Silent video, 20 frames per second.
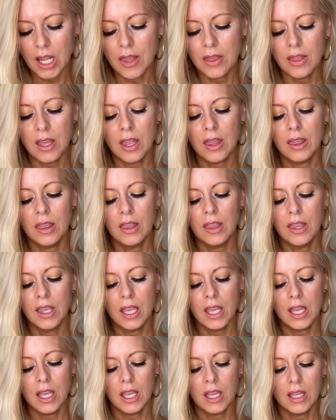And then
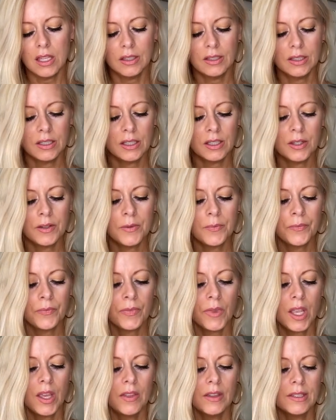this,
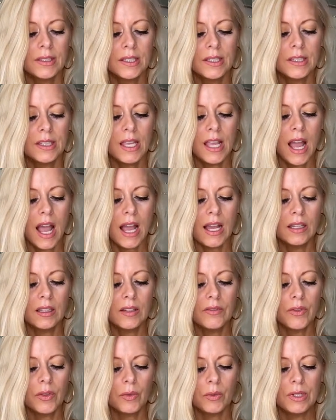this is the Eye
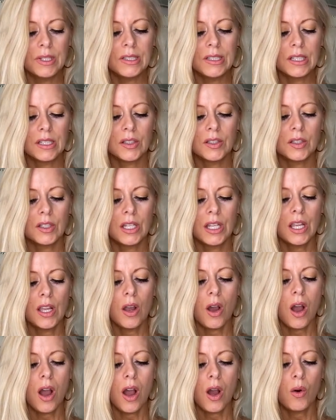Lift
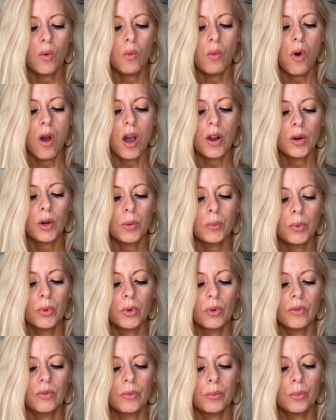360 uh,
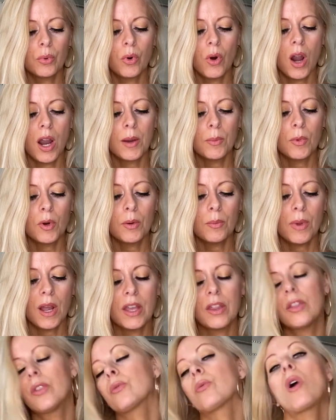Waterproof Primer
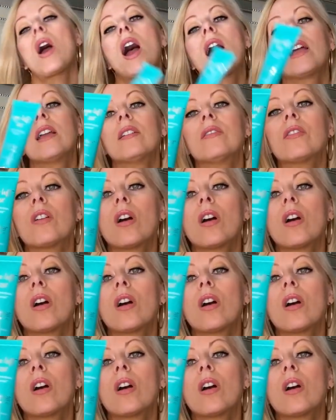by Thrive